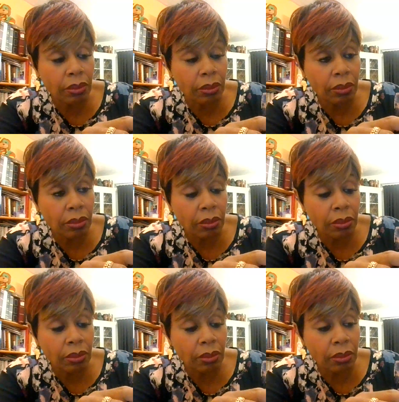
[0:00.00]

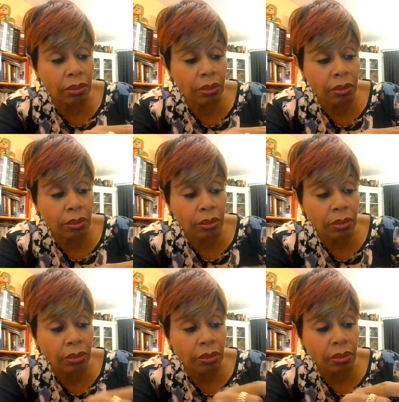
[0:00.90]

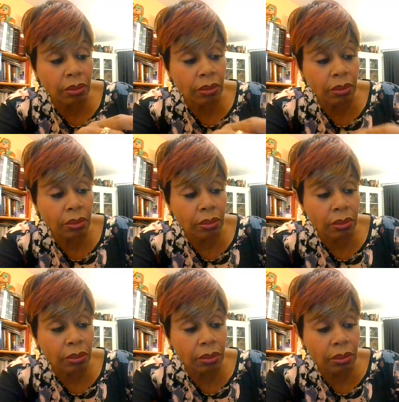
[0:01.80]

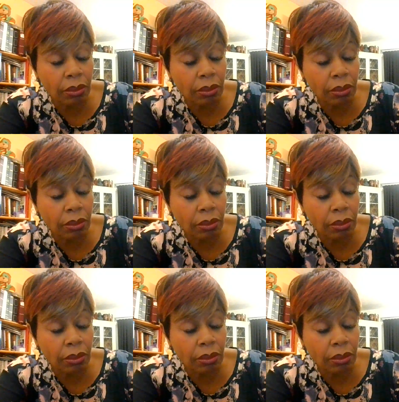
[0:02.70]
Nobody speaks.